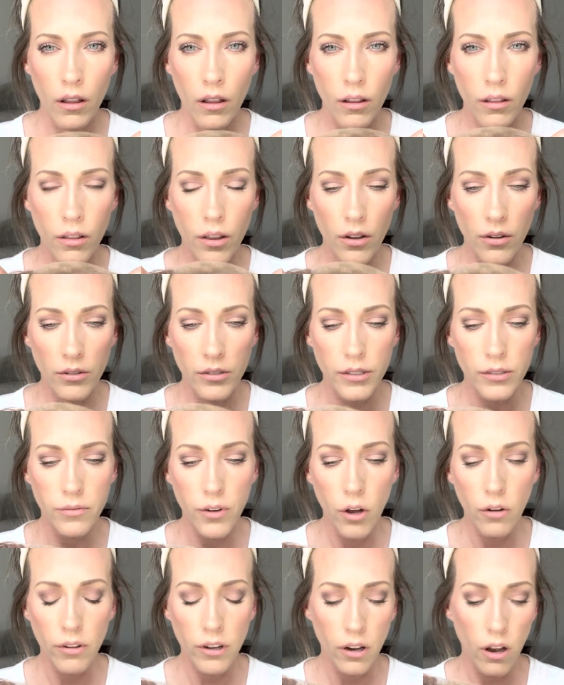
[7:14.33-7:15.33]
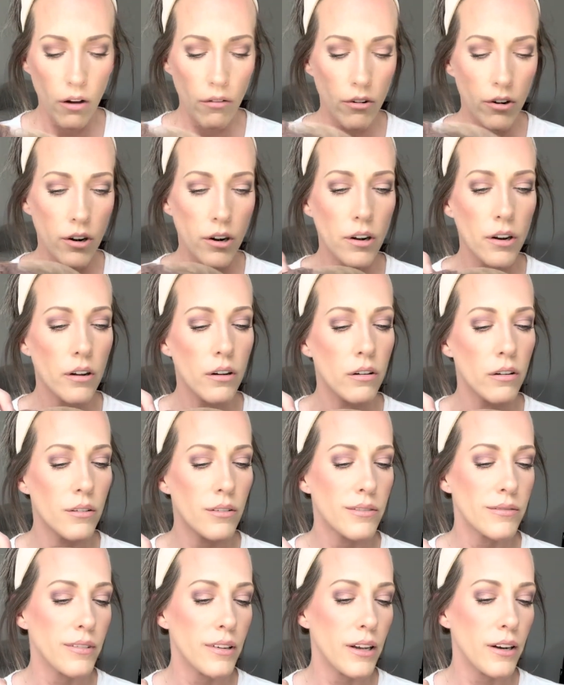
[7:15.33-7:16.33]
those velvet covered,
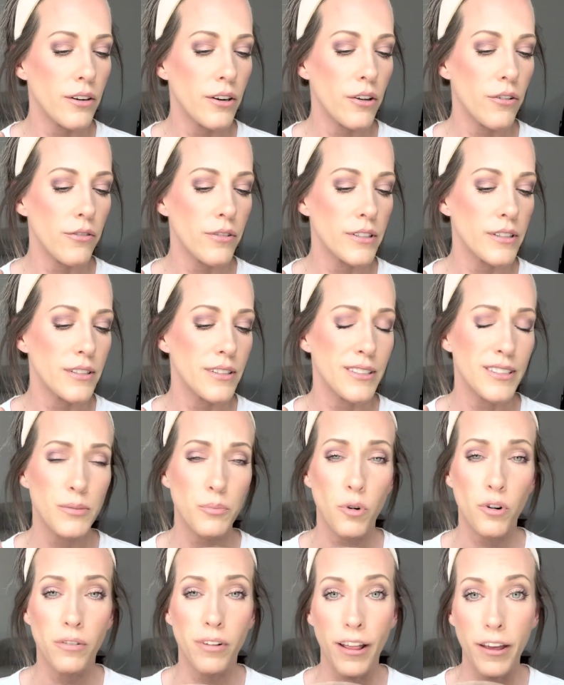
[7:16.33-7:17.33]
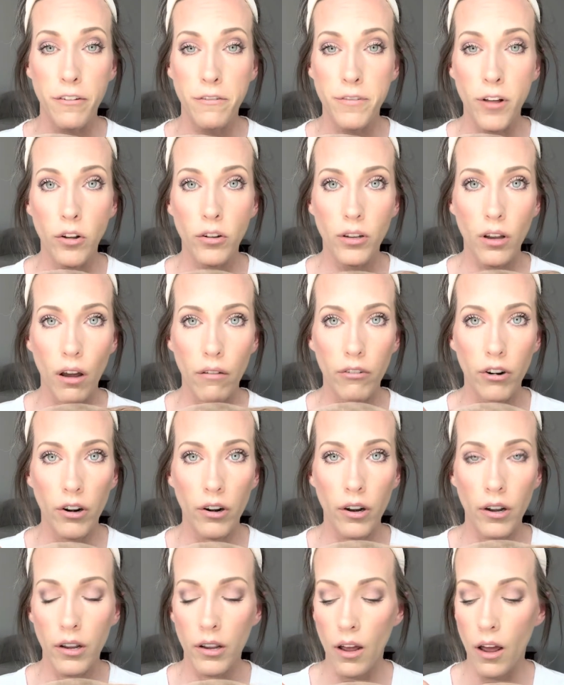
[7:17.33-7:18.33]
I don't know if it's more like felt
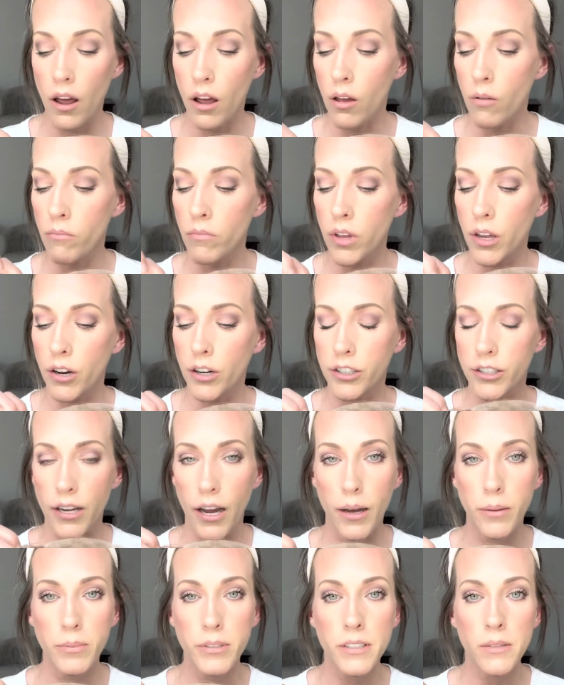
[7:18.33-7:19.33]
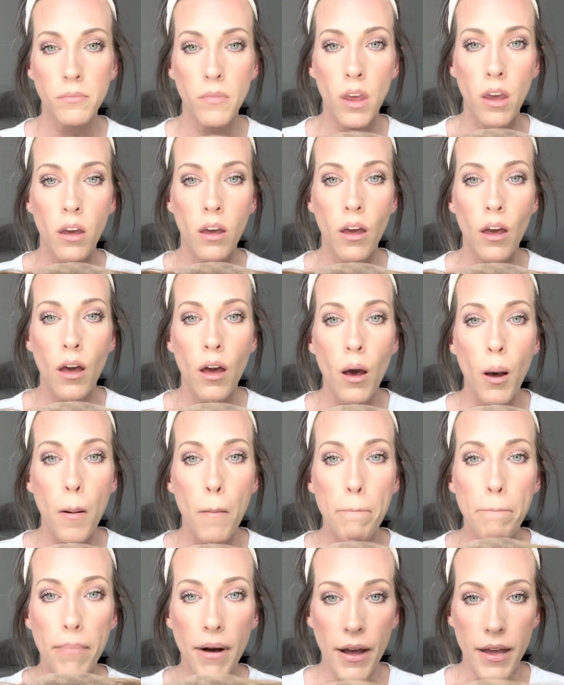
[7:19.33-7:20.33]
covered ear tabs.
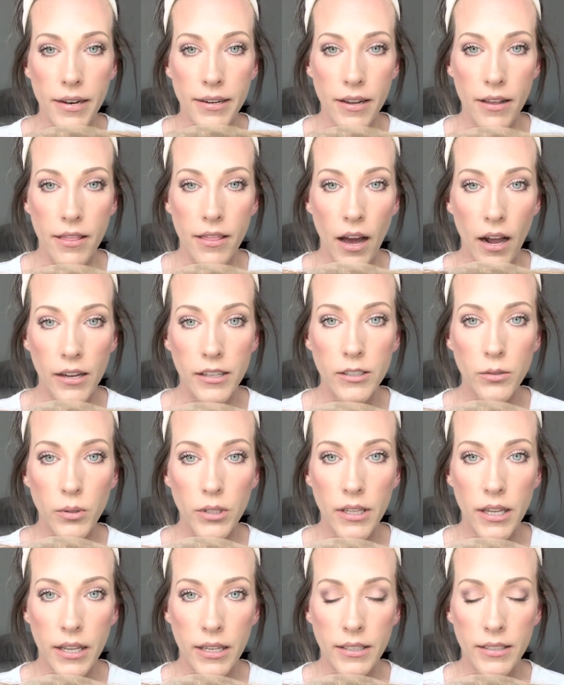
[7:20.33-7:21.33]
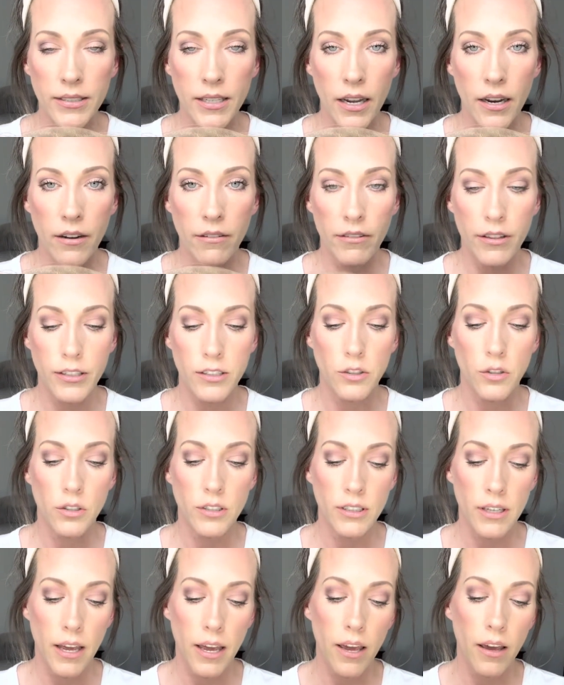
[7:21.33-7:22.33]
But that is what the inside of this
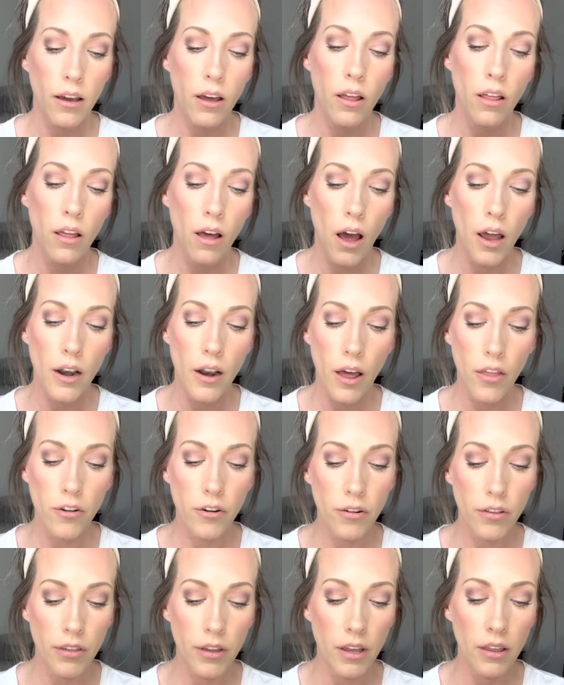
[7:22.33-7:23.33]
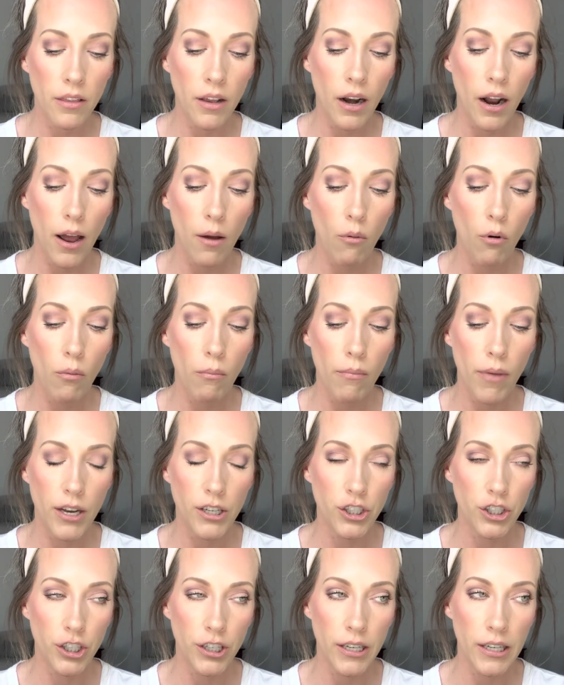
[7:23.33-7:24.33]
looks like. Another thing that I will
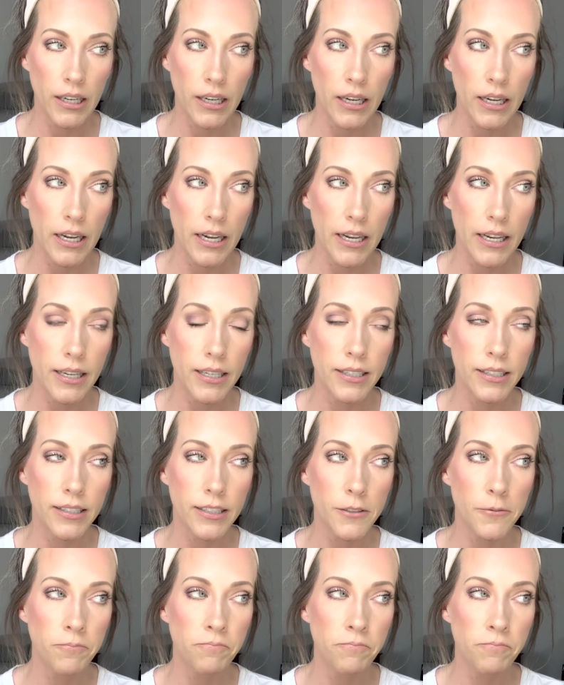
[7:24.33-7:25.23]
mention is